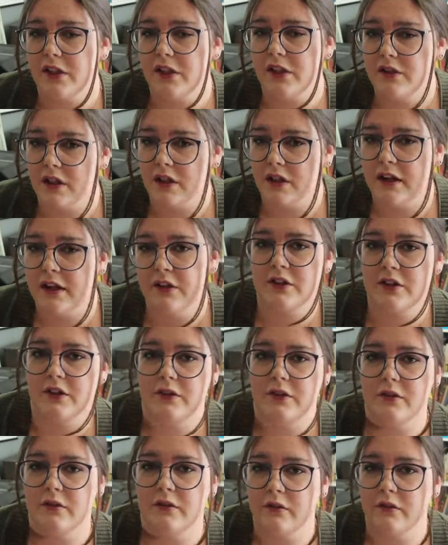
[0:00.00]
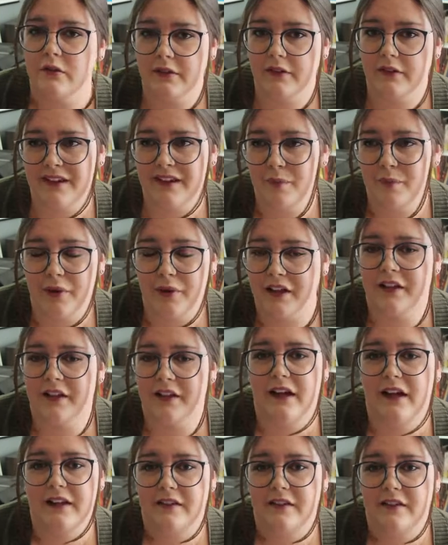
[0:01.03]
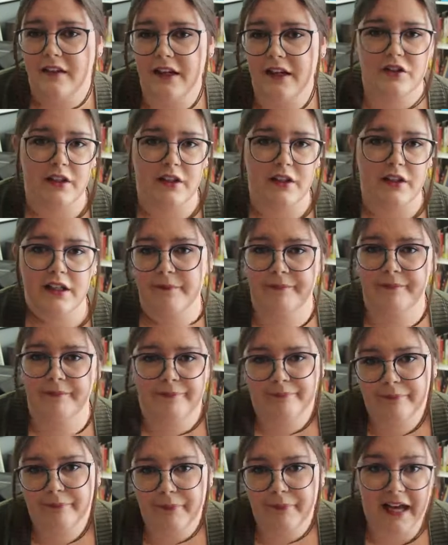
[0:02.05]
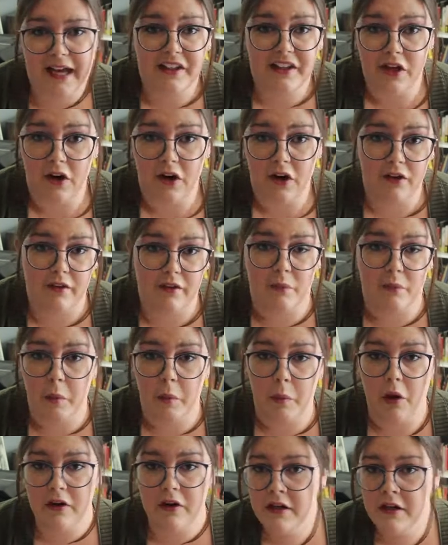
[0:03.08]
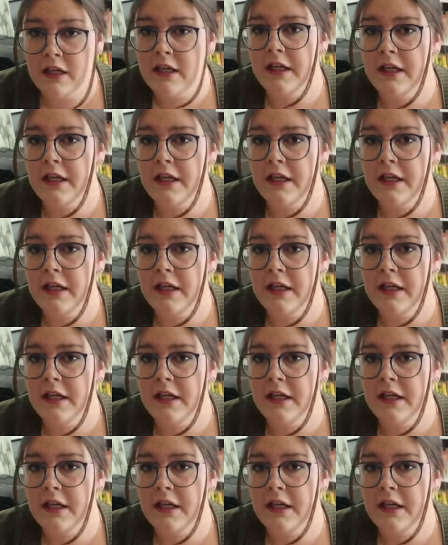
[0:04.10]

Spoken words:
I took her out into like the parking lot / like backyard of the barn,